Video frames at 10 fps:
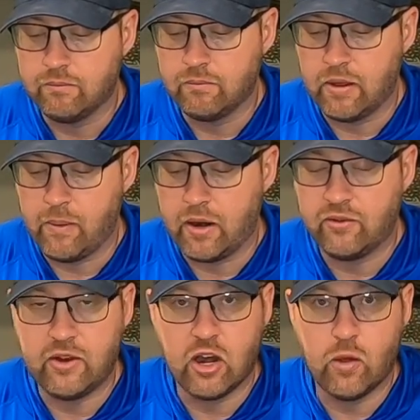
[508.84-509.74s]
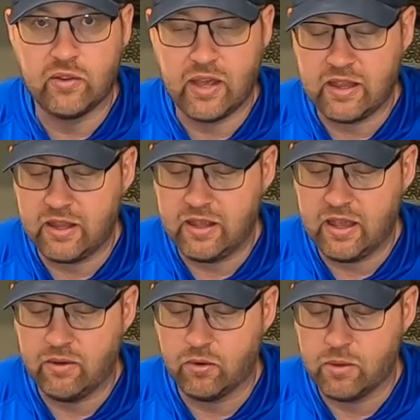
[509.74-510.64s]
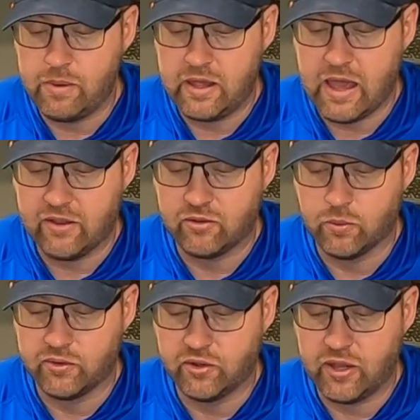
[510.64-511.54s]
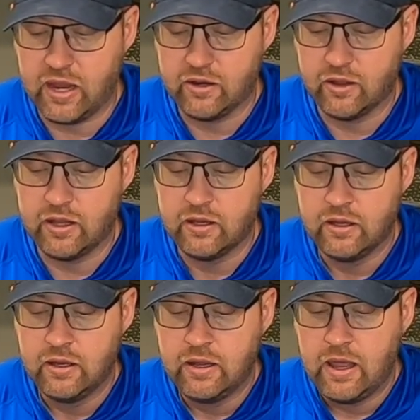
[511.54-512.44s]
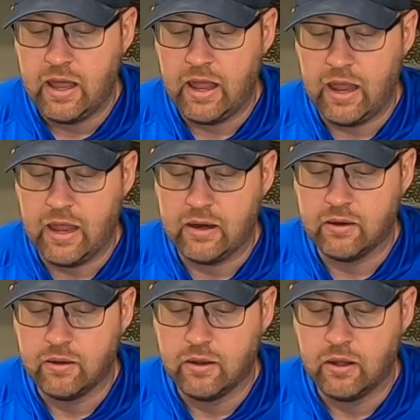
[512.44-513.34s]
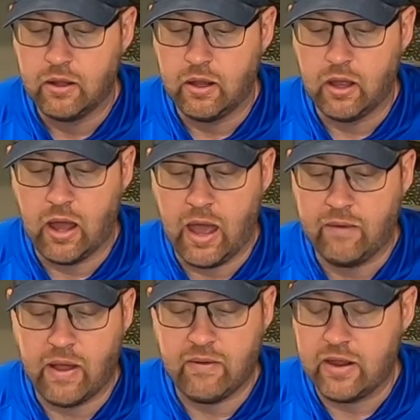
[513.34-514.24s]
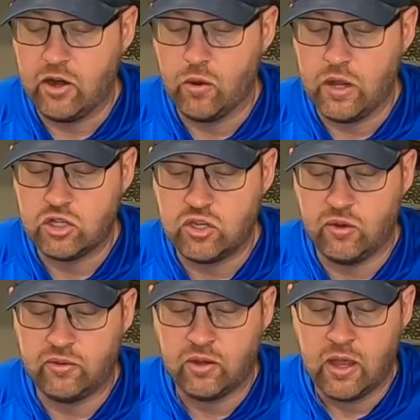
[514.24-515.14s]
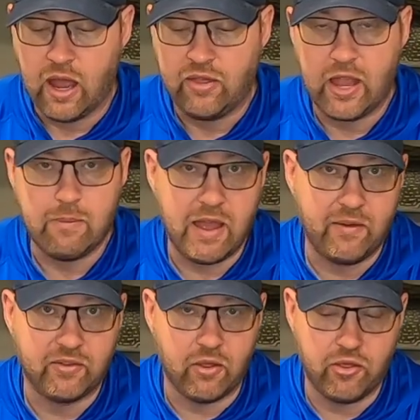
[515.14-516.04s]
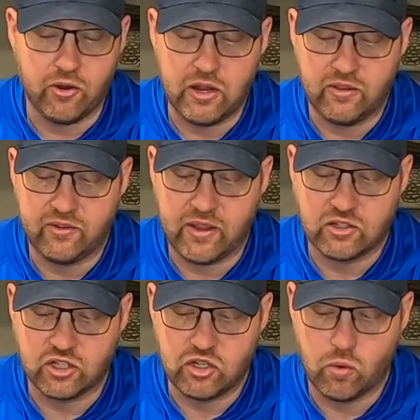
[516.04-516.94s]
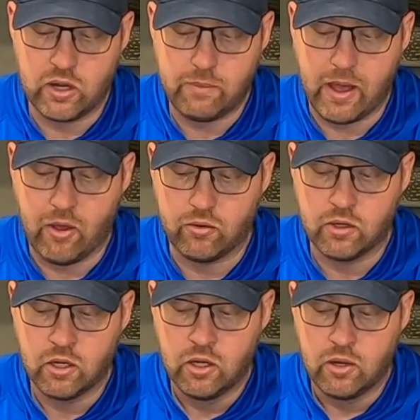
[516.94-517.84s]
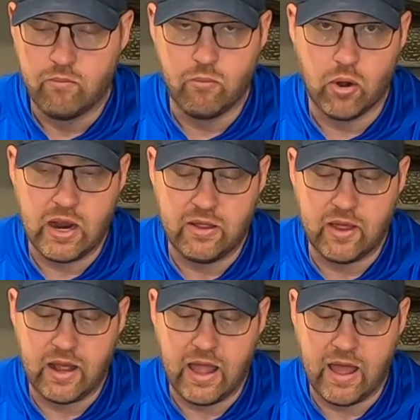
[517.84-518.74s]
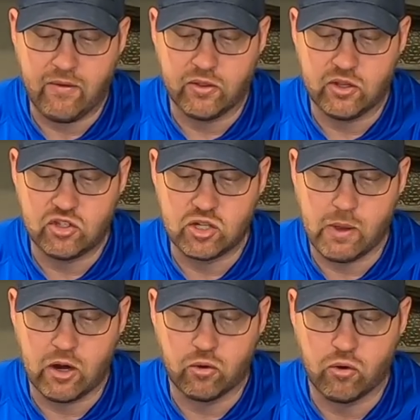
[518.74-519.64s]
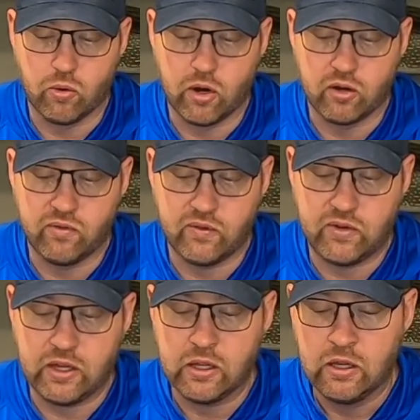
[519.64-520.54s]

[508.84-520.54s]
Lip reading: about as narrow as I can get where the bait caster will still handle it, and I've had no issues. I think I may have said 30. This is actually 20-pound braid that I have on this Shimano Chronarch 50.